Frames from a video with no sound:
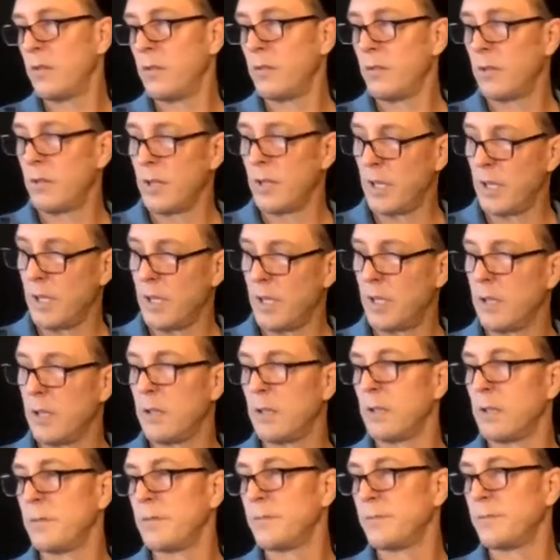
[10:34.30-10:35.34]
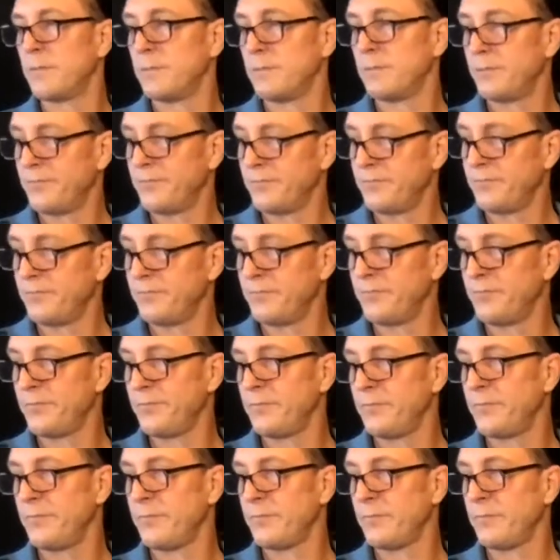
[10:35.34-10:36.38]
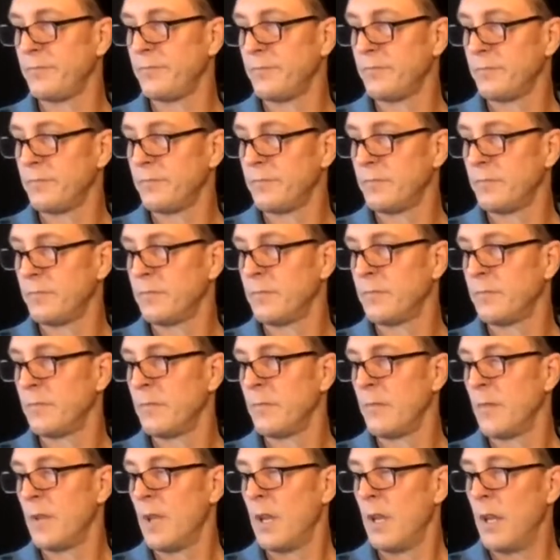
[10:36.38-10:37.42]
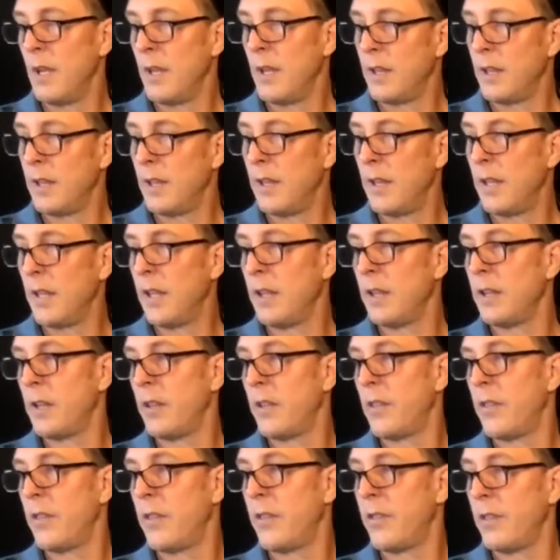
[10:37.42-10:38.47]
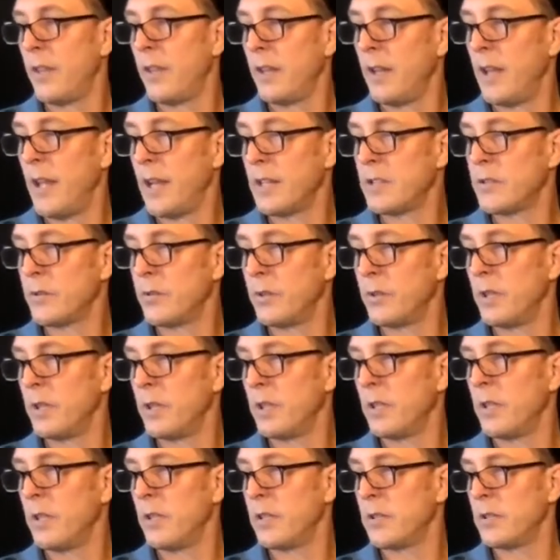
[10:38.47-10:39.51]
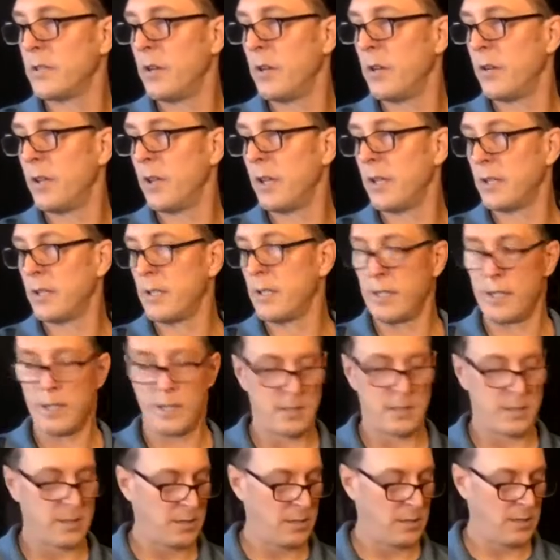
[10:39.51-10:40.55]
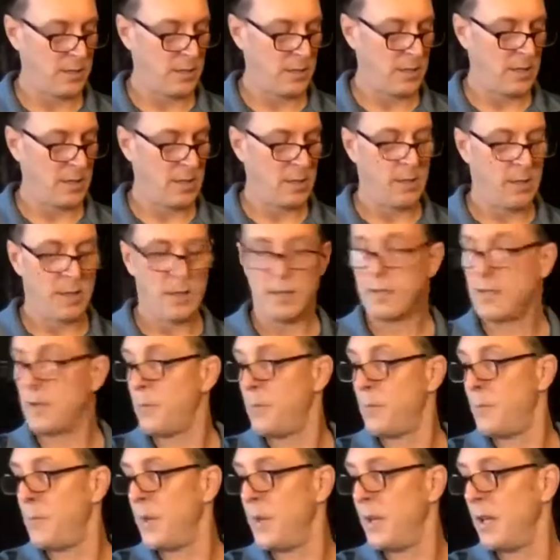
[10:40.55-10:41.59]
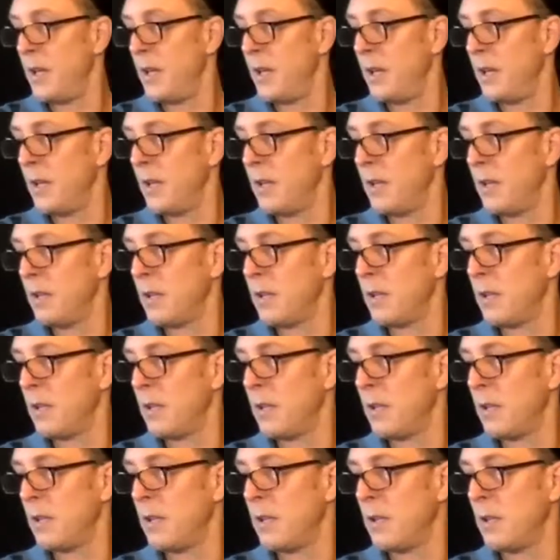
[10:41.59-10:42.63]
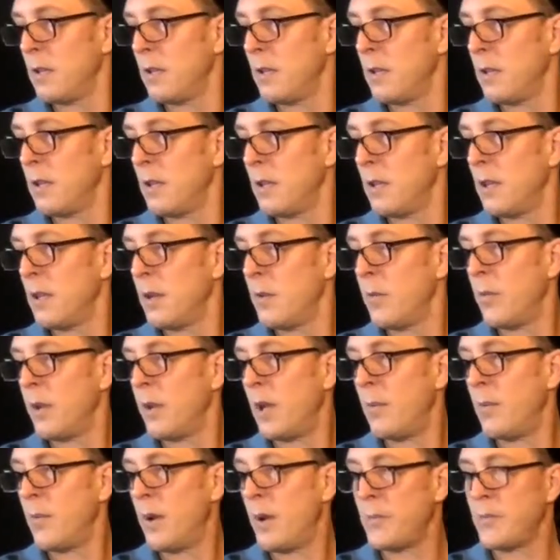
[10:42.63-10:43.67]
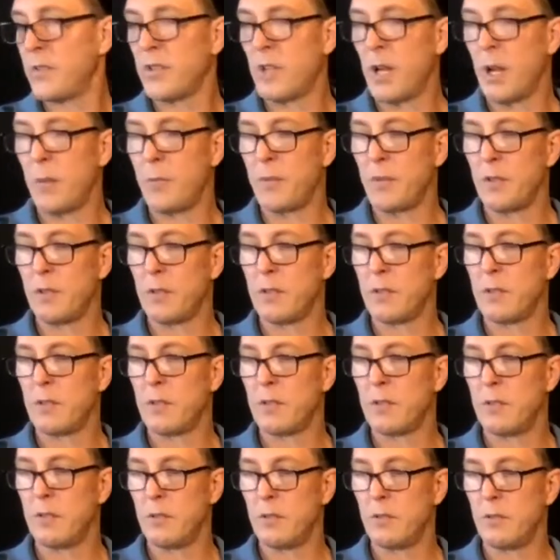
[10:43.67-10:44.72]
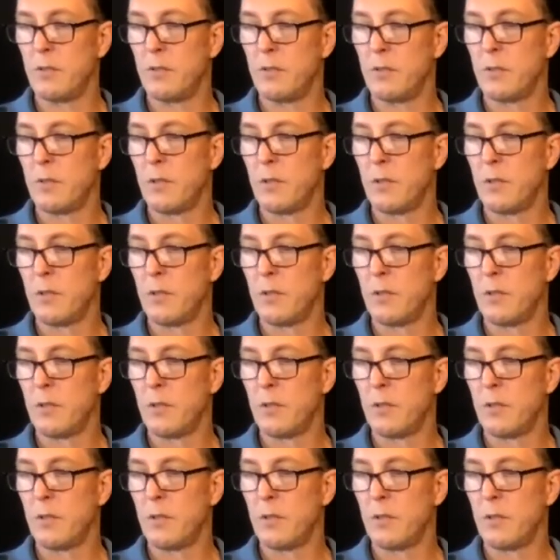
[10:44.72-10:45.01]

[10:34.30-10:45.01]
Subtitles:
4 again. And then the next one is going like this. It's a bend, but I'm stopping it. 2,